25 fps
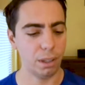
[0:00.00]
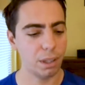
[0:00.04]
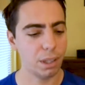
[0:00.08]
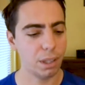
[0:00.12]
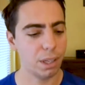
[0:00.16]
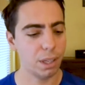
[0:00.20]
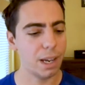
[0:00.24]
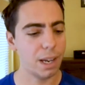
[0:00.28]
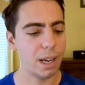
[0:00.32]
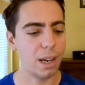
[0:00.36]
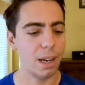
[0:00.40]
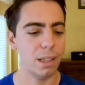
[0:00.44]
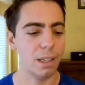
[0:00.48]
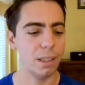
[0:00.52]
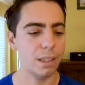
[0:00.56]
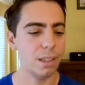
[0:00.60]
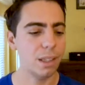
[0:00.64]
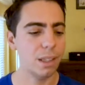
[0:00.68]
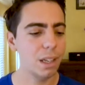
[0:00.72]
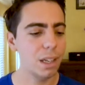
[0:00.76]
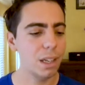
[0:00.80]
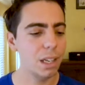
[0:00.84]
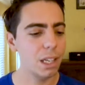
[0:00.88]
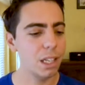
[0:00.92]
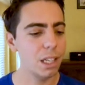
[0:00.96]
And
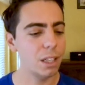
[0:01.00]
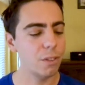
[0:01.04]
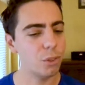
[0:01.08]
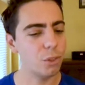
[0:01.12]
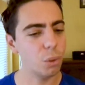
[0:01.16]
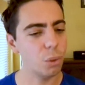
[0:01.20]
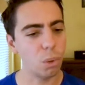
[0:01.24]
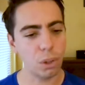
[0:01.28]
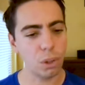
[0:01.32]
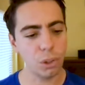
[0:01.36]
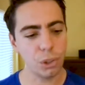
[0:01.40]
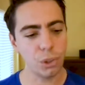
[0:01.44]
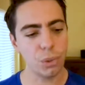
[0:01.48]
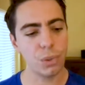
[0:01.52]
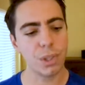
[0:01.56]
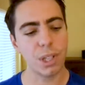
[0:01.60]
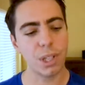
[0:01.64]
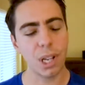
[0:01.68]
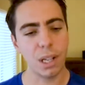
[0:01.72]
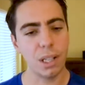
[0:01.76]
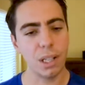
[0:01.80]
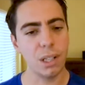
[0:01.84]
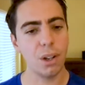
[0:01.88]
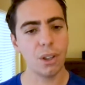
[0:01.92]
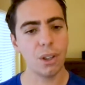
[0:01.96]
if you want to use
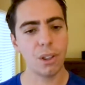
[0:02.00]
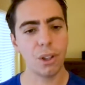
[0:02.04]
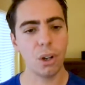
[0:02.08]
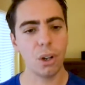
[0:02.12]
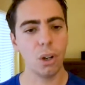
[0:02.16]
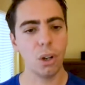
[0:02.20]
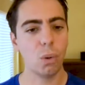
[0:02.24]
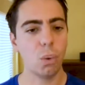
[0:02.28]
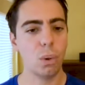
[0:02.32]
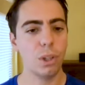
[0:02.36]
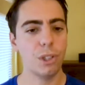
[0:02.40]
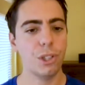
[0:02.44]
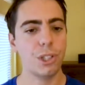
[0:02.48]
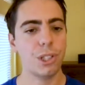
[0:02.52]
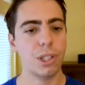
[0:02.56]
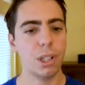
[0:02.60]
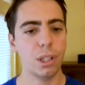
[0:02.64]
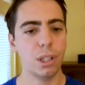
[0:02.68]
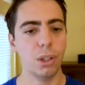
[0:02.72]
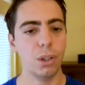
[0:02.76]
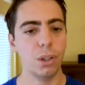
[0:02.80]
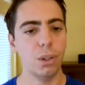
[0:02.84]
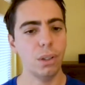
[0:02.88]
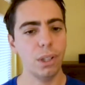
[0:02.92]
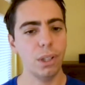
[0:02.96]
any other language than
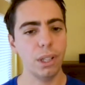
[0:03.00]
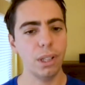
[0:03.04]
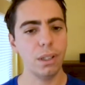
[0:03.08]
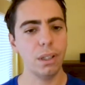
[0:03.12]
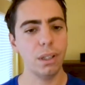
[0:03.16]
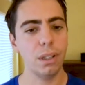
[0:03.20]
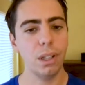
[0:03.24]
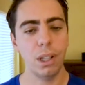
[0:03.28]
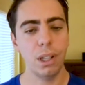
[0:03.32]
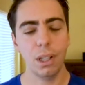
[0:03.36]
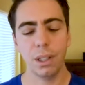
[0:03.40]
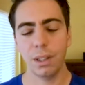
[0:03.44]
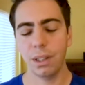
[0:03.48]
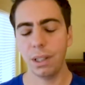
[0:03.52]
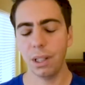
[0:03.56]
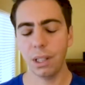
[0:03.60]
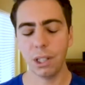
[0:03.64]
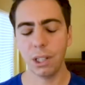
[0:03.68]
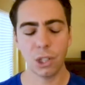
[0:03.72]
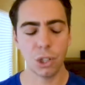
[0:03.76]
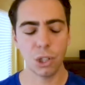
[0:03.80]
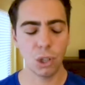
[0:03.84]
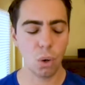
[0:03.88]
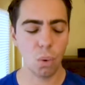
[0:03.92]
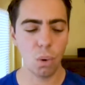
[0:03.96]
Golang, there is
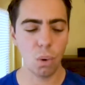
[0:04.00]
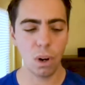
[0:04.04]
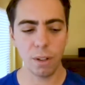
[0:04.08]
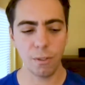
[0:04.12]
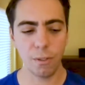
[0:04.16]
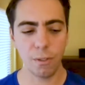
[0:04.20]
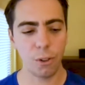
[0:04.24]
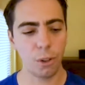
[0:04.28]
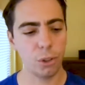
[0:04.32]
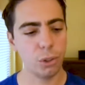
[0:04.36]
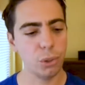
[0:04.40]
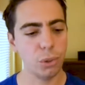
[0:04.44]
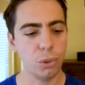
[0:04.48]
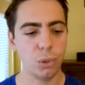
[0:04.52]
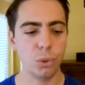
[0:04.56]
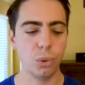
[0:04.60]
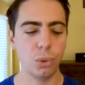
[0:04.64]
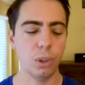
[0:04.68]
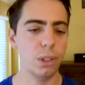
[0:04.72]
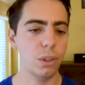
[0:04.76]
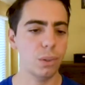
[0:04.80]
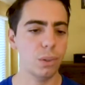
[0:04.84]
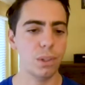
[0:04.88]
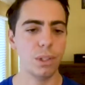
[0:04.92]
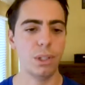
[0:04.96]
no way for you to
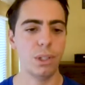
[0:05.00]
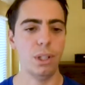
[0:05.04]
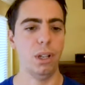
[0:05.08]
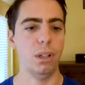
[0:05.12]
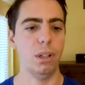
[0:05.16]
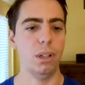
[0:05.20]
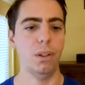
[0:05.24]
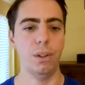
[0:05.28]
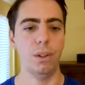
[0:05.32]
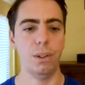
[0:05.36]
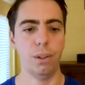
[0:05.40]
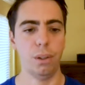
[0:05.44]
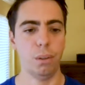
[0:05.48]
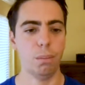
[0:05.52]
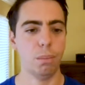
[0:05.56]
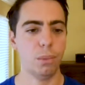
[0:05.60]
reuse the algorithm.